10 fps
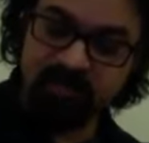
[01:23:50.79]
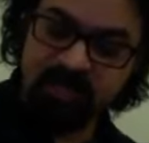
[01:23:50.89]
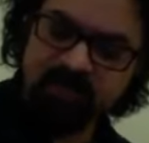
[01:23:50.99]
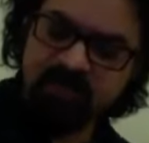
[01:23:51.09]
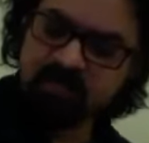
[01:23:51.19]

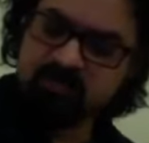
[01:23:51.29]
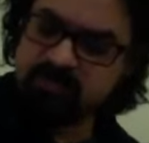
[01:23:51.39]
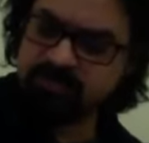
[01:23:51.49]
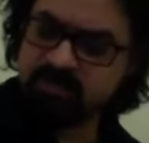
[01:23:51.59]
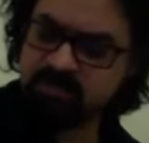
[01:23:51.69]
I think I also
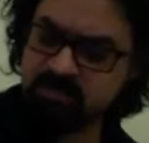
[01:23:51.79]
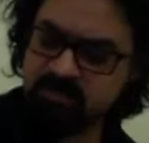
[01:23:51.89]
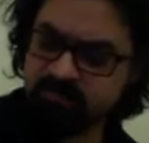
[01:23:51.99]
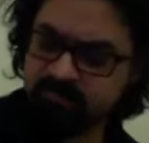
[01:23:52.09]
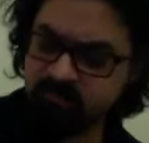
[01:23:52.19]
mentioned to you
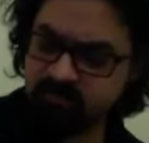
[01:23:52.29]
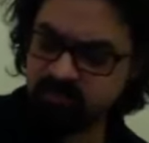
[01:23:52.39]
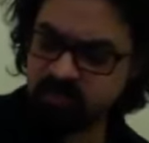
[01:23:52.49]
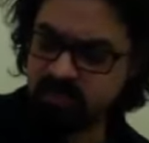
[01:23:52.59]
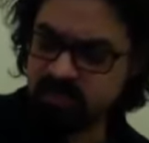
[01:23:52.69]
before.
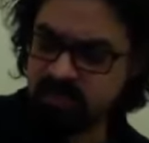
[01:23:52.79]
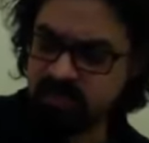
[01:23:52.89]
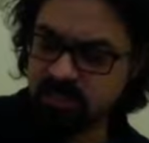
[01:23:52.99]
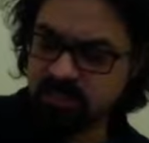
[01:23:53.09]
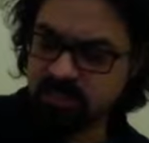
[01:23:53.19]

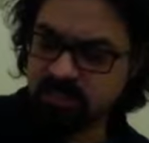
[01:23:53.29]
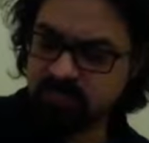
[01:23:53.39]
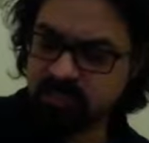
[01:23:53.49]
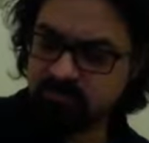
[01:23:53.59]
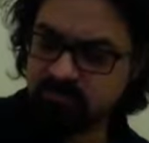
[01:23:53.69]

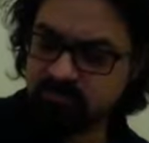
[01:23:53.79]
Um,